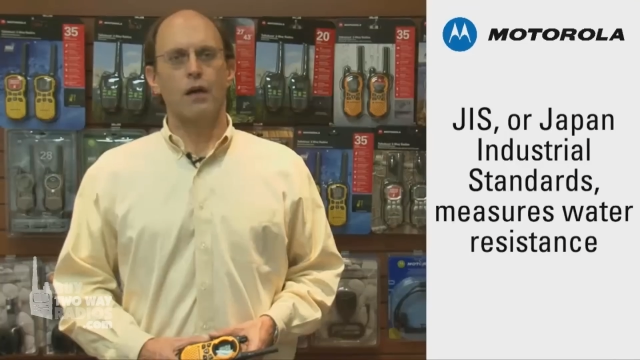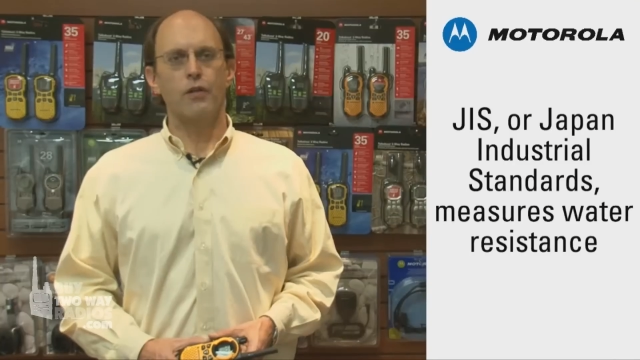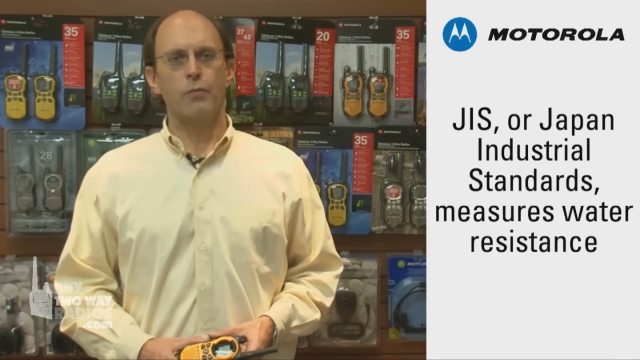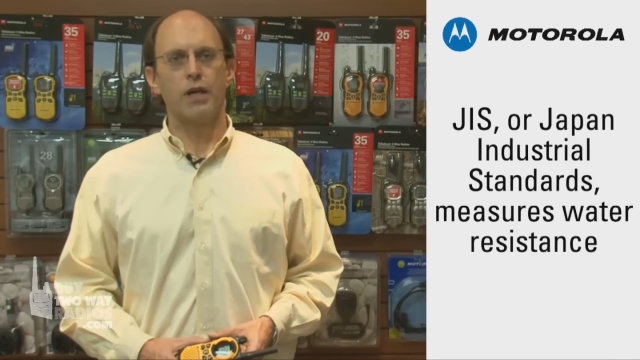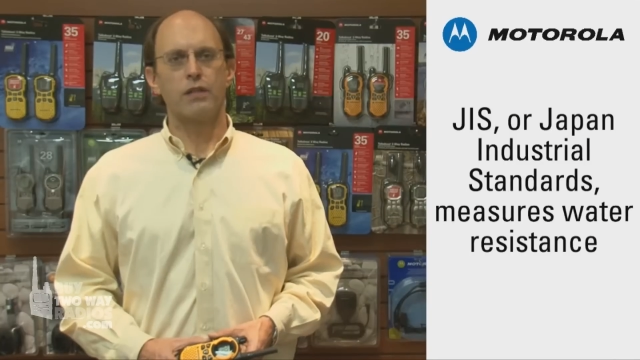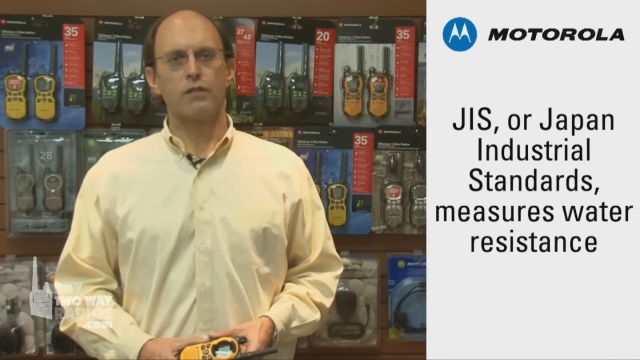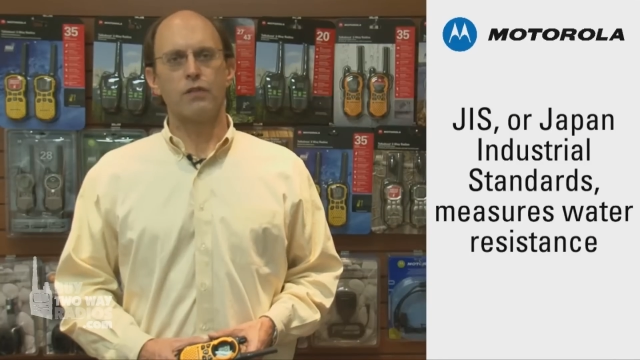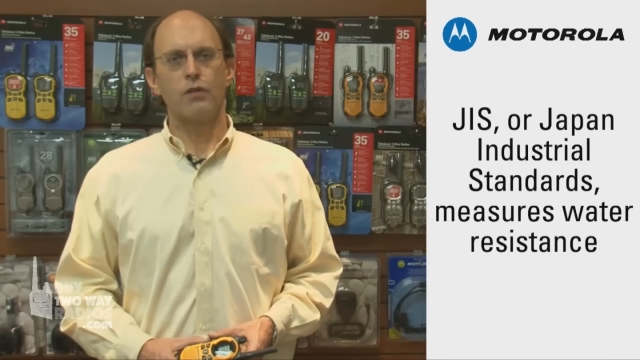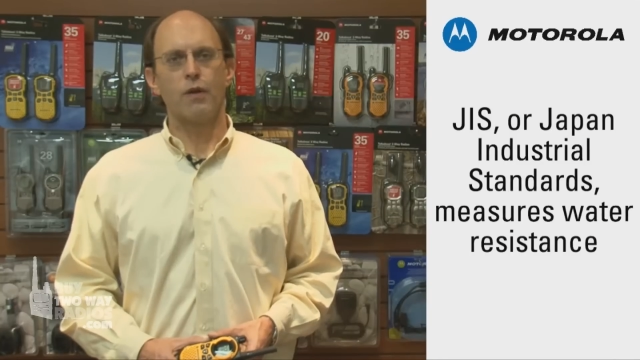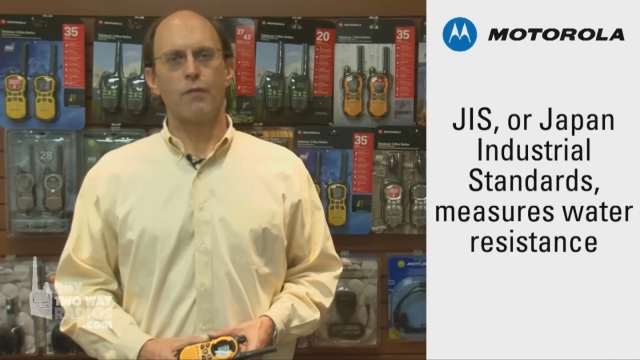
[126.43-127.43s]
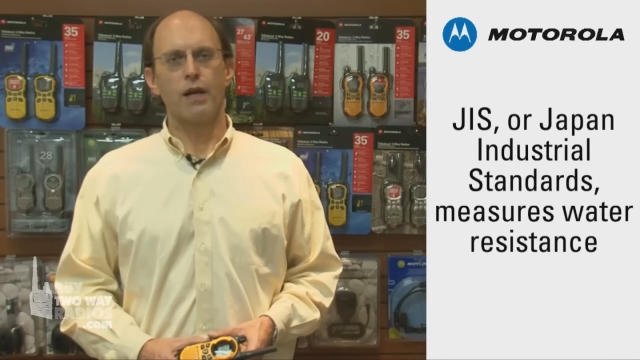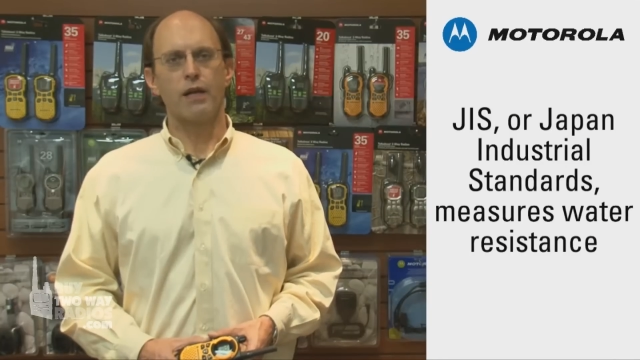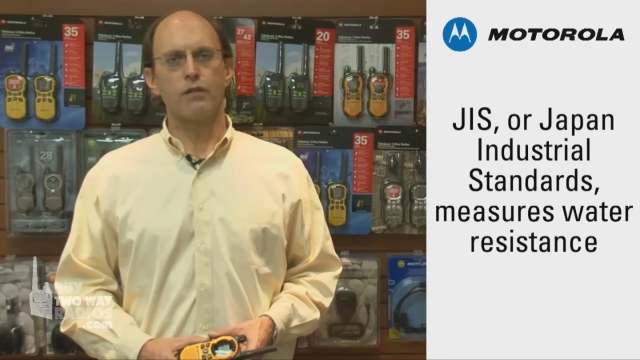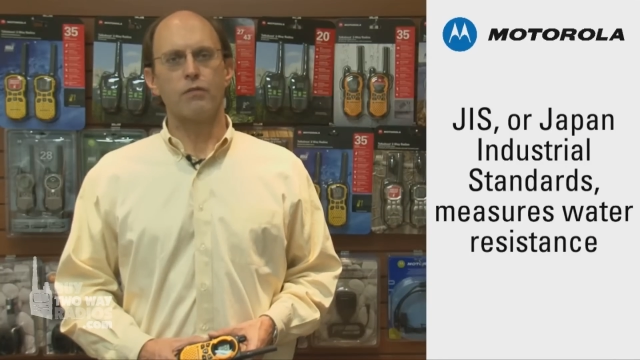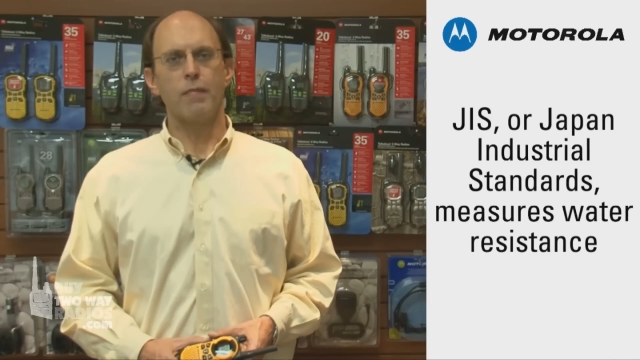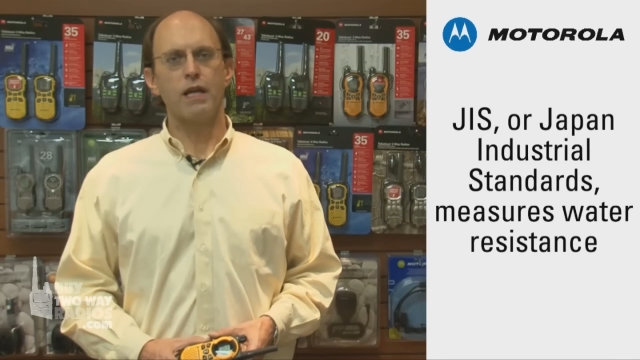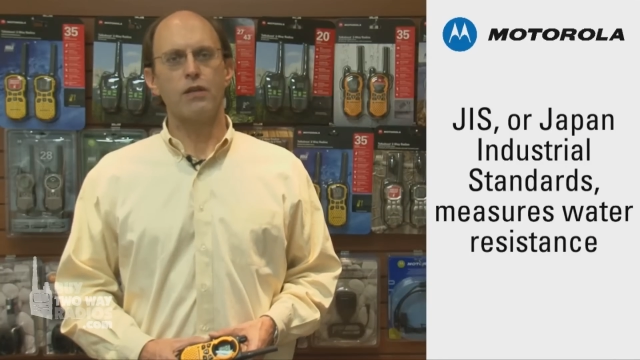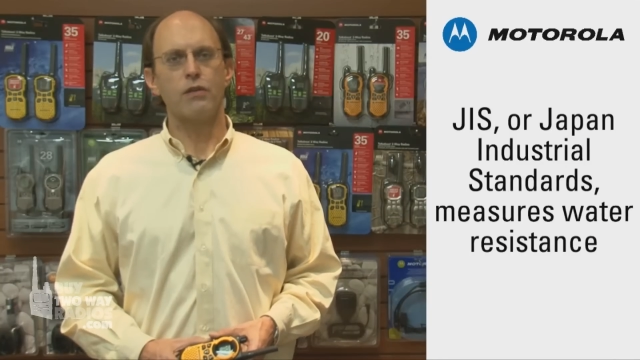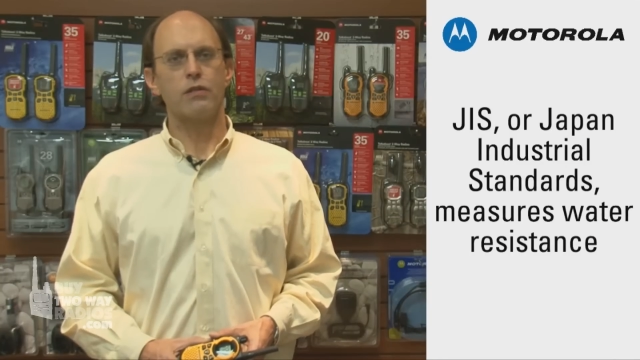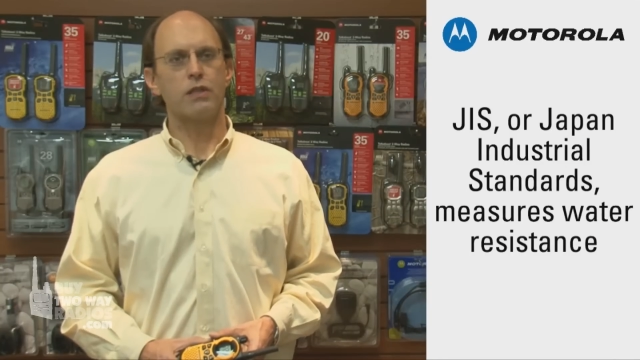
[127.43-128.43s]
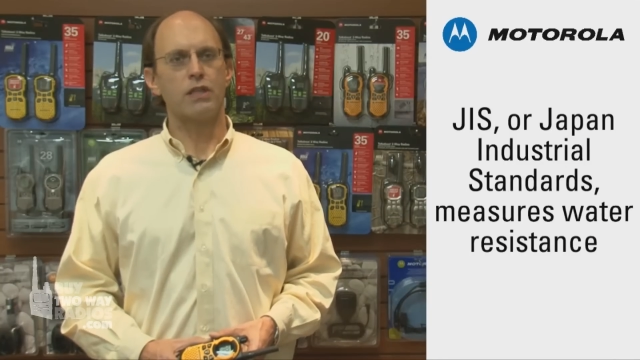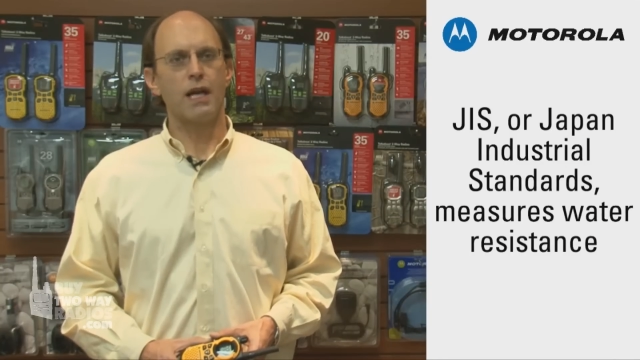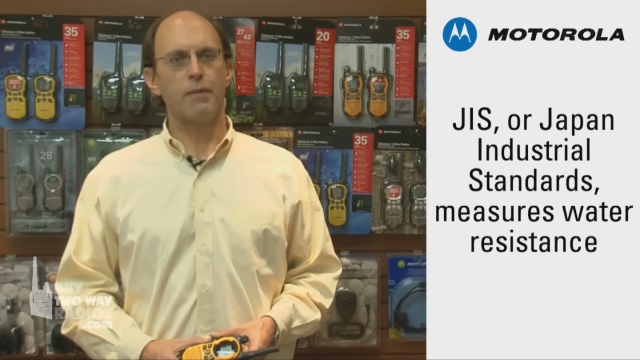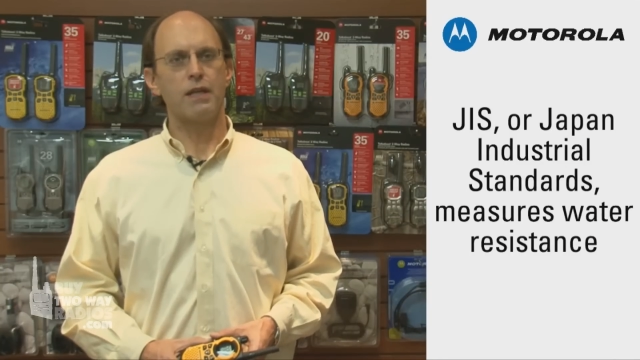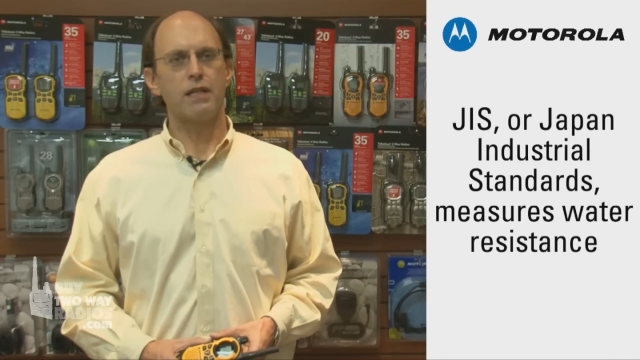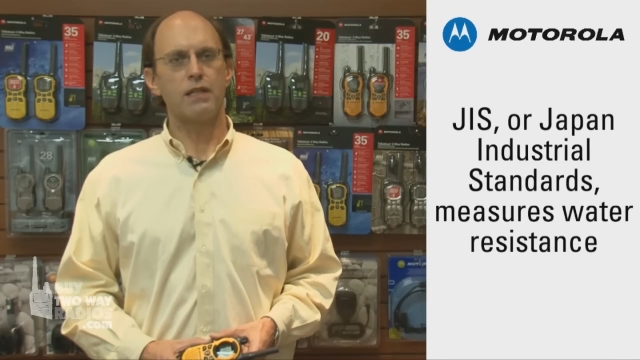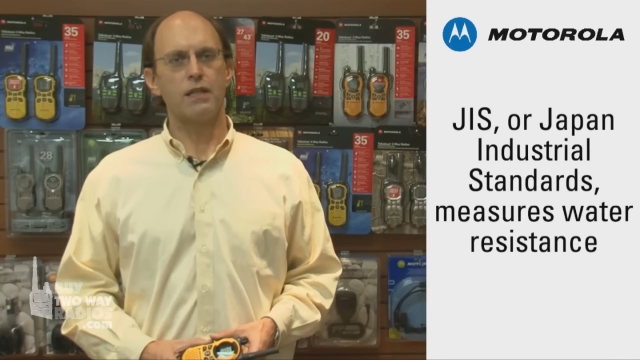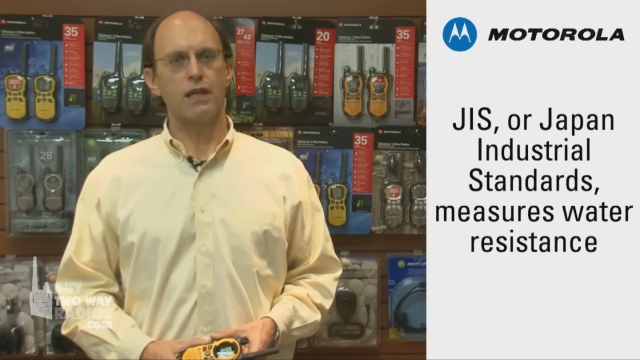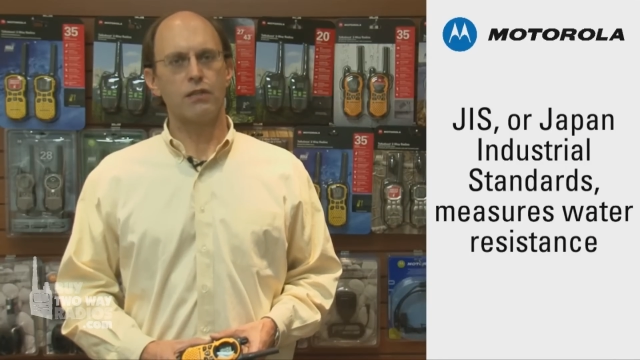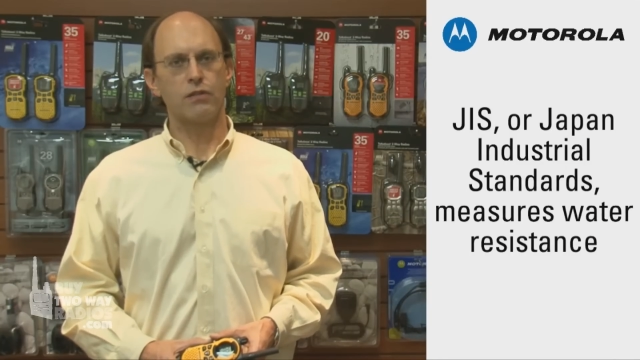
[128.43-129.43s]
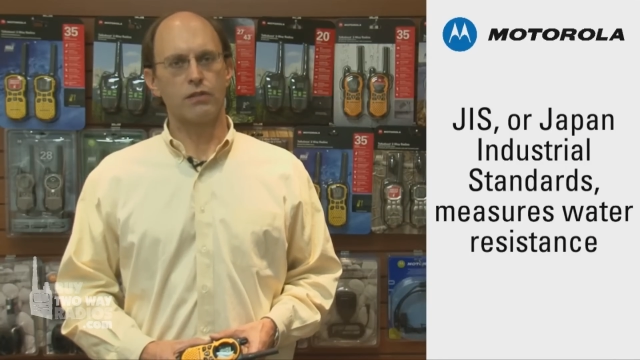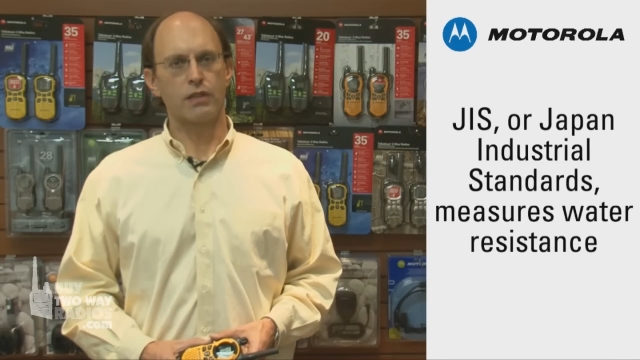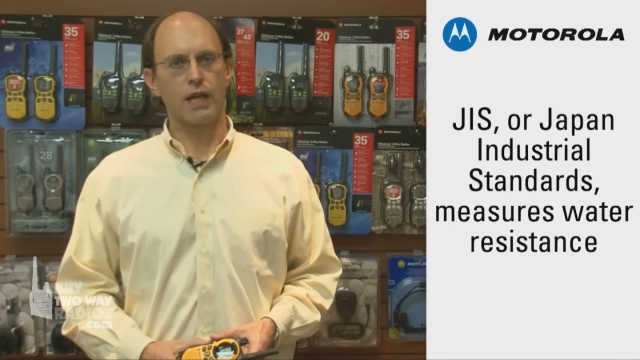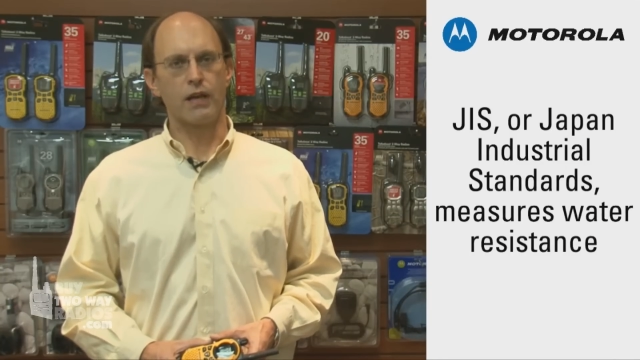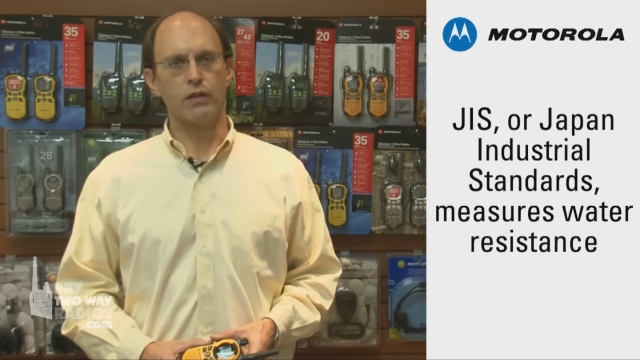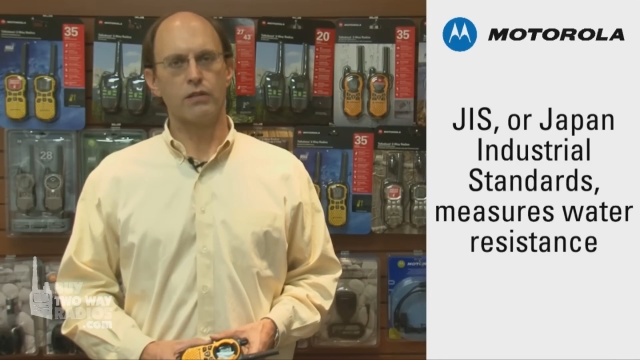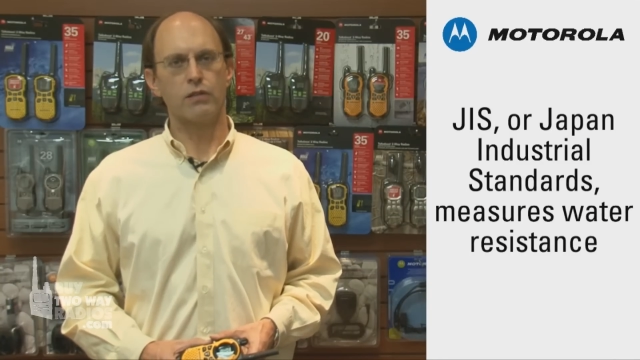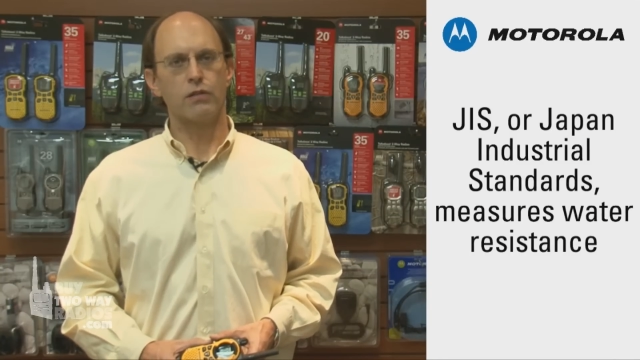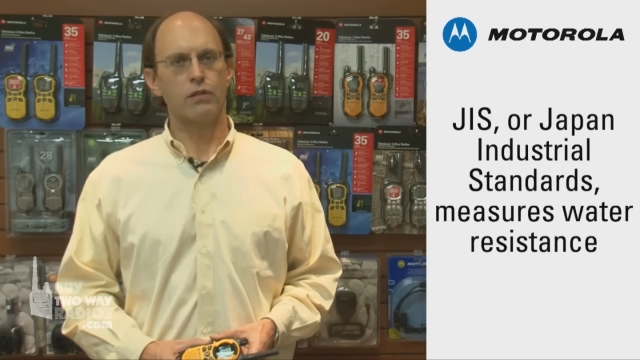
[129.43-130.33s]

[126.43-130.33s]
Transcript: Other brands of two-way radios may use the Japanese Industrial Standards,